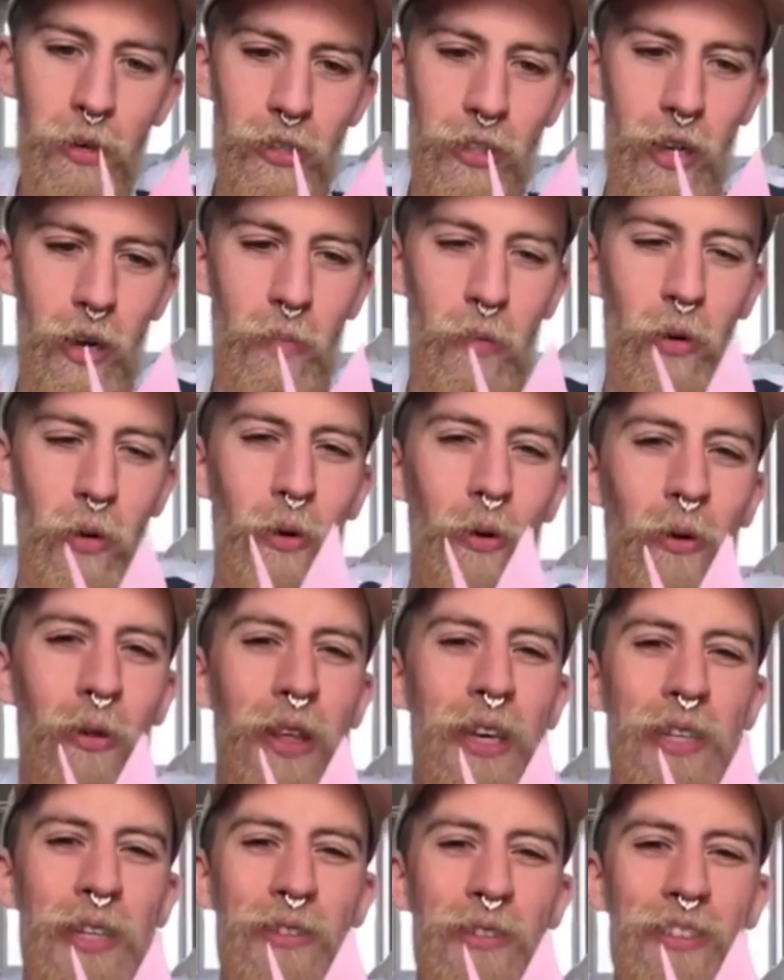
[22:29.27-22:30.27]
Oh, this
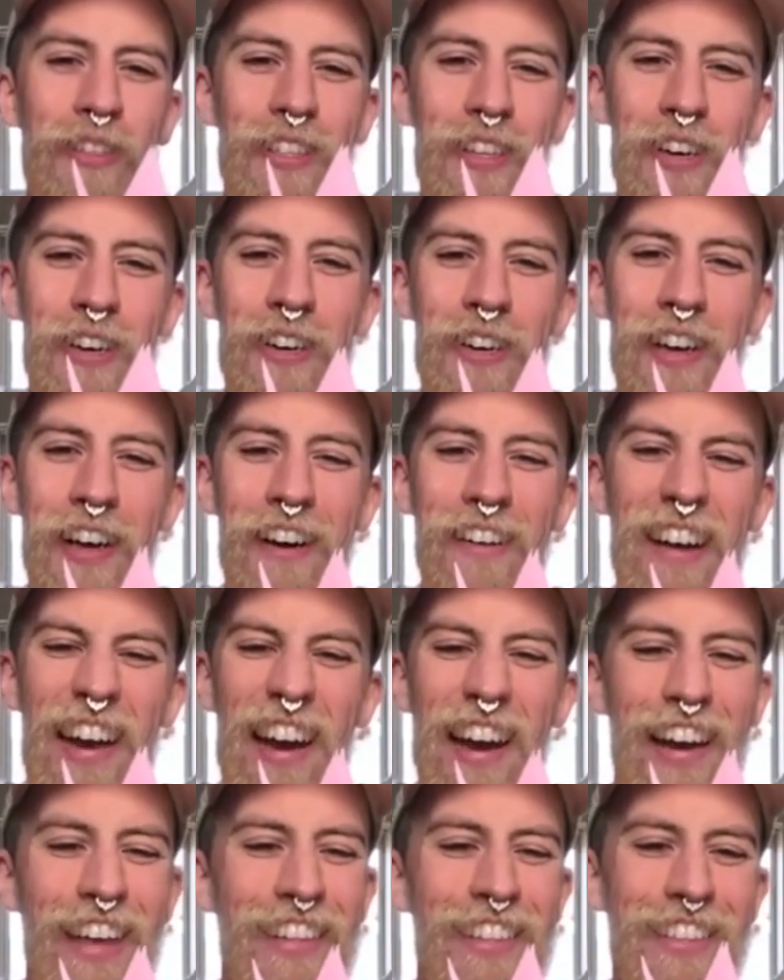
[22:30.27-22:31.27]
one's turned out
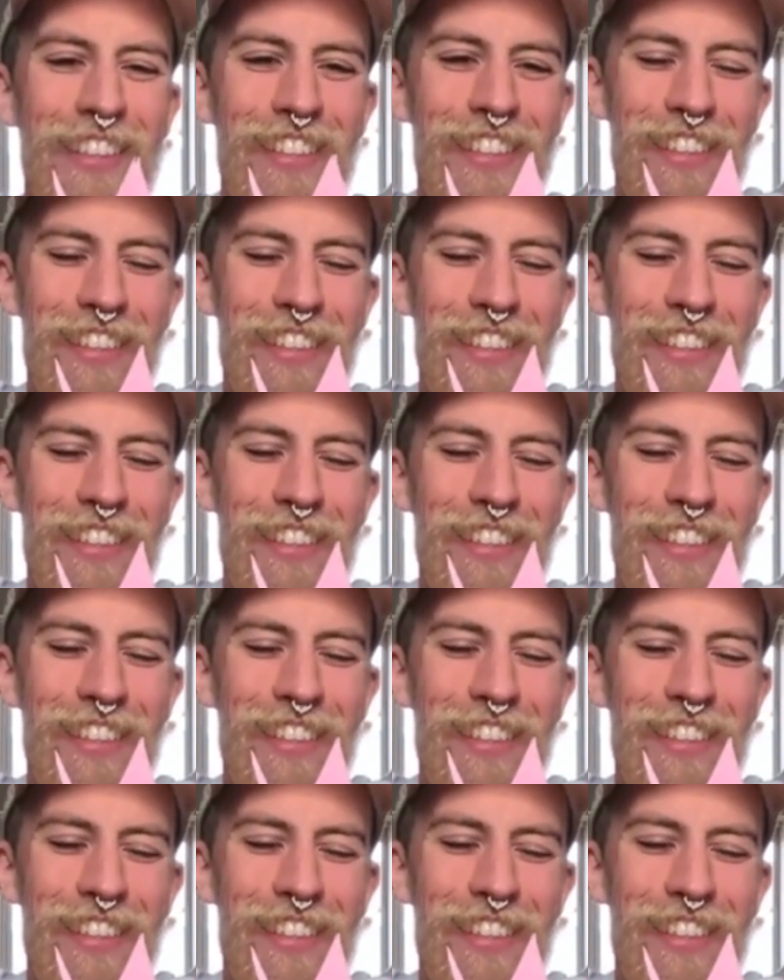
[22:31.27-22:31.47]
nice.